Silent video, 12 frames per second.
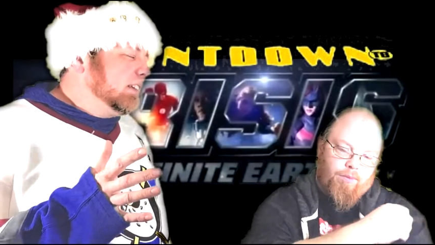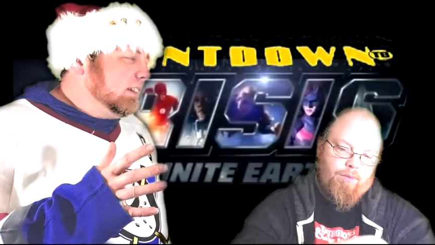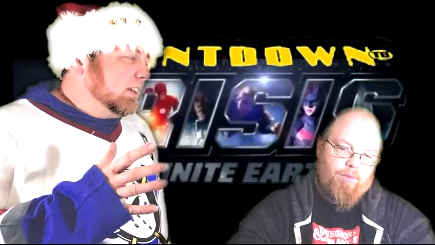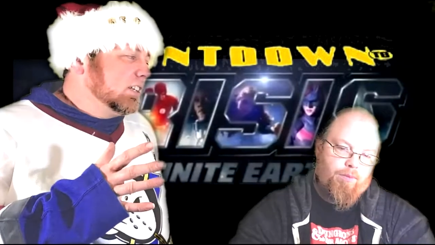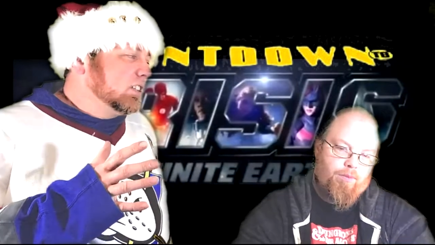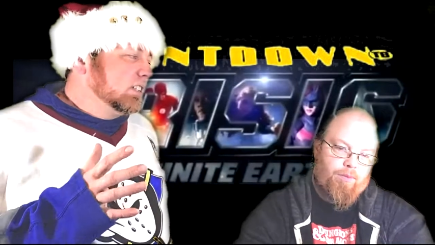
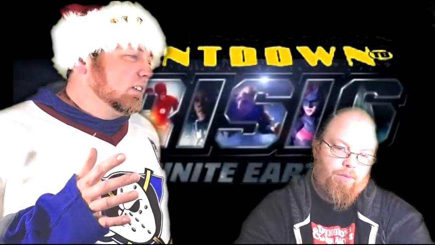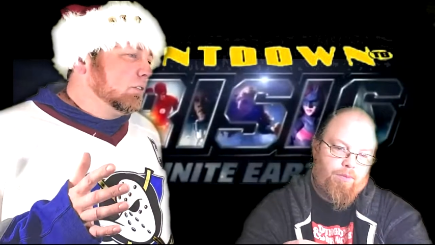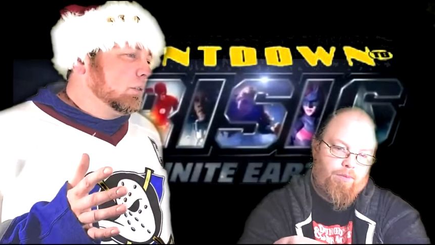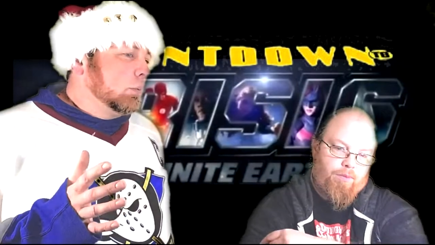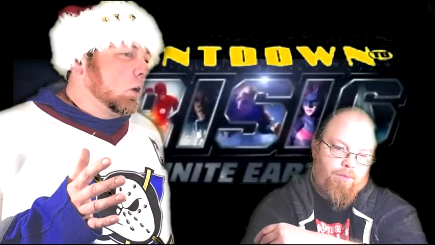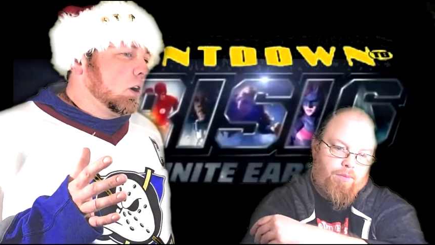Speaker 1: Legends of
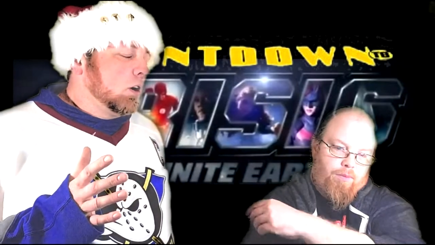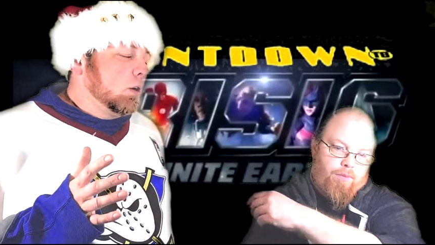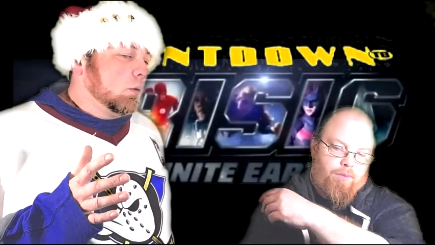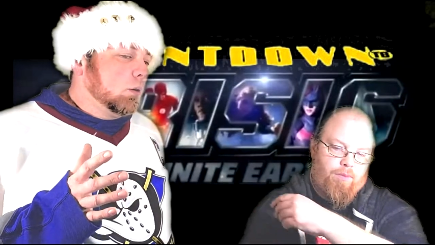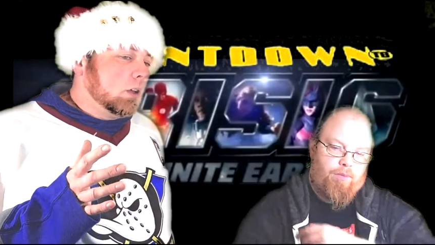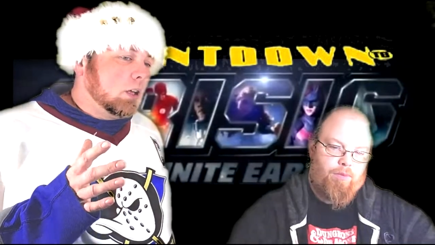
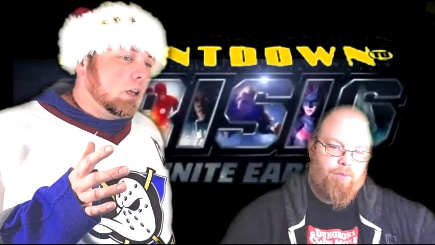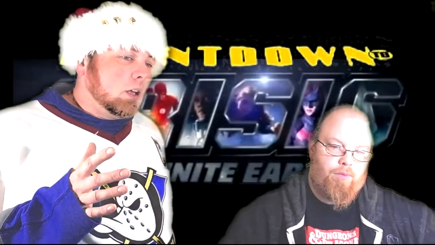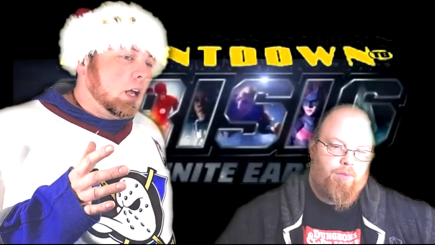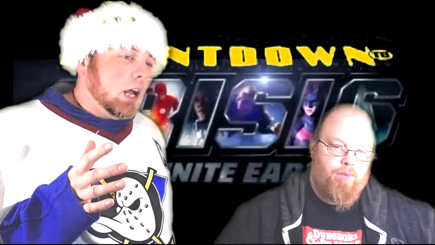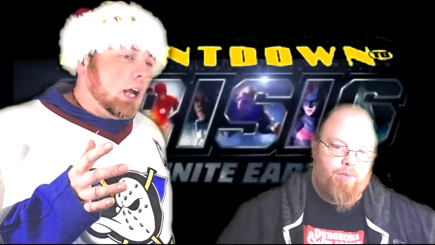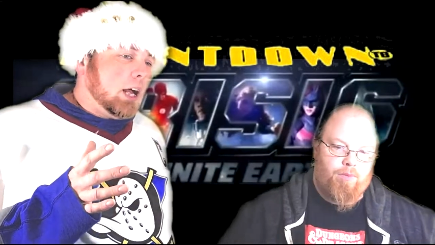Tomorrow
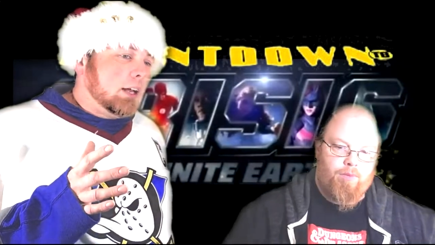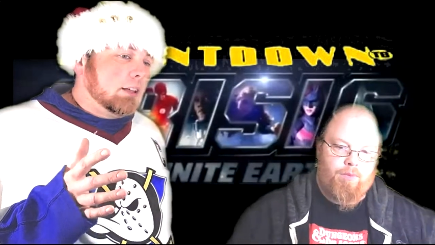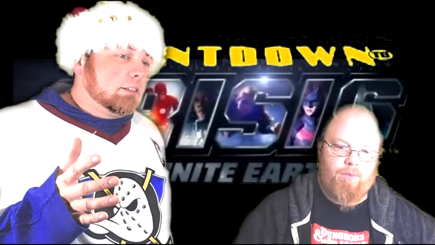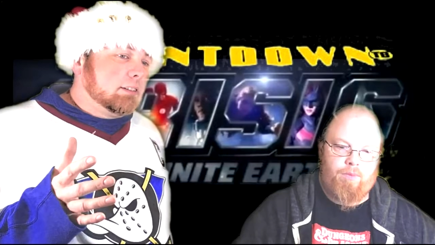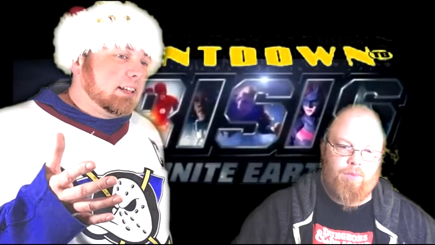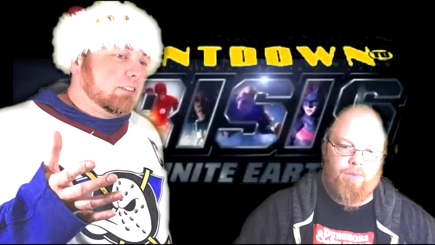
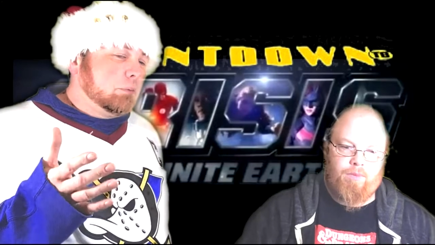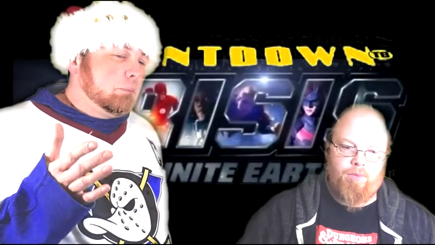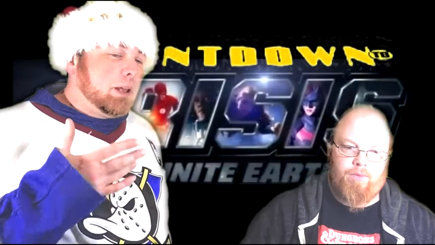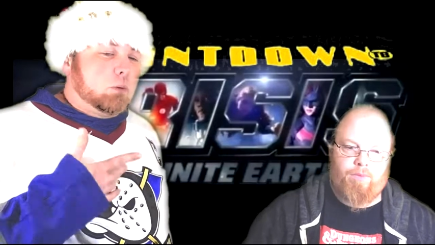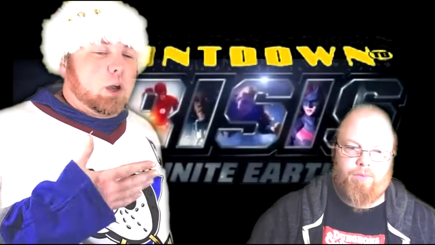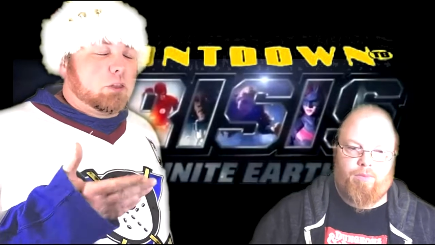since
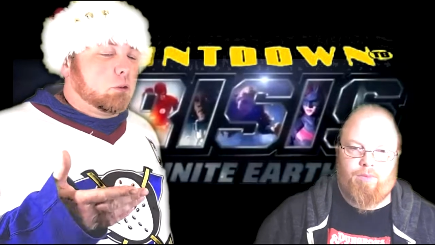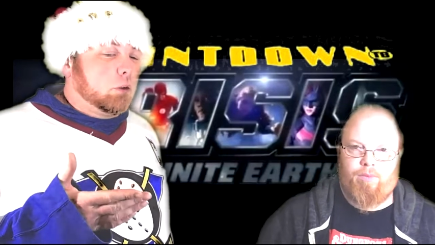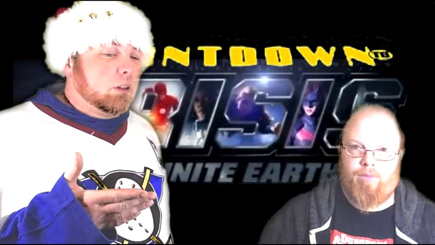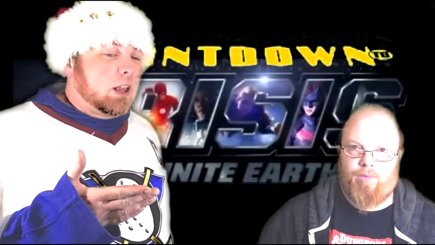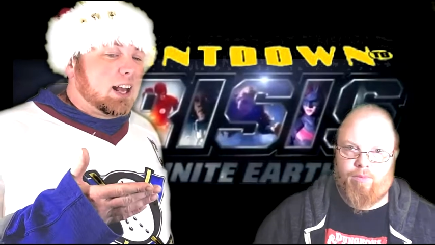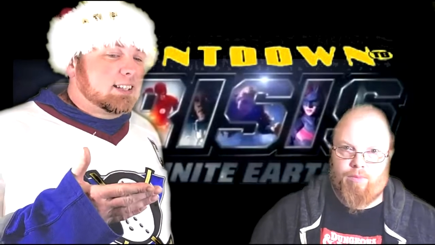midway
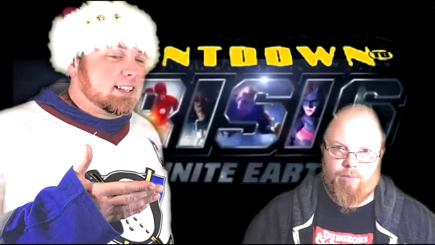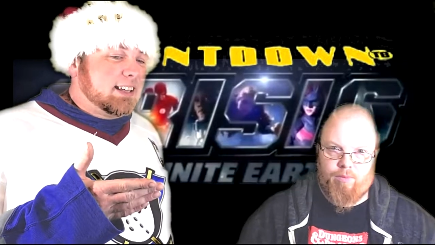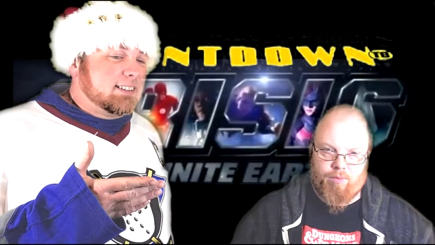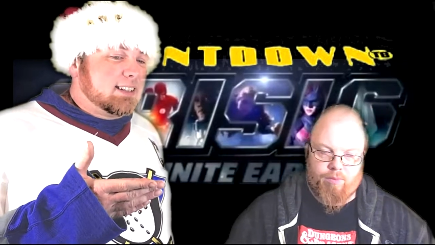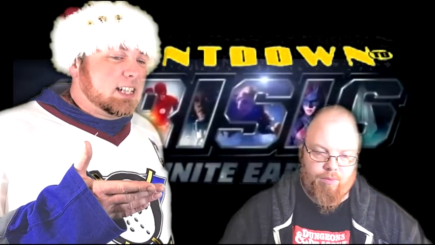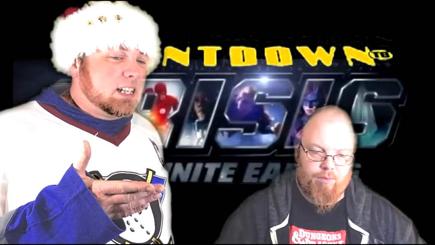through last season.